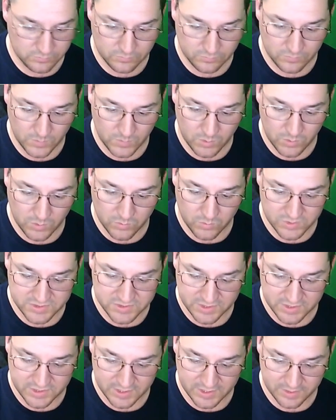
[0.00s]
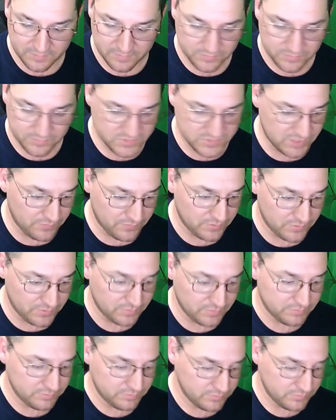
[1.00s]
was set for
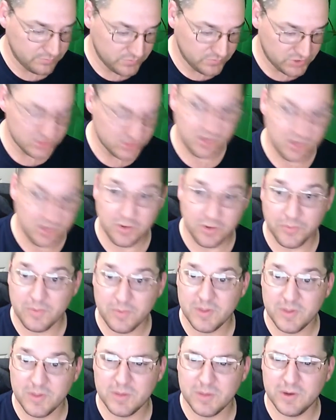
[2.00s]
just under 3 millimeter,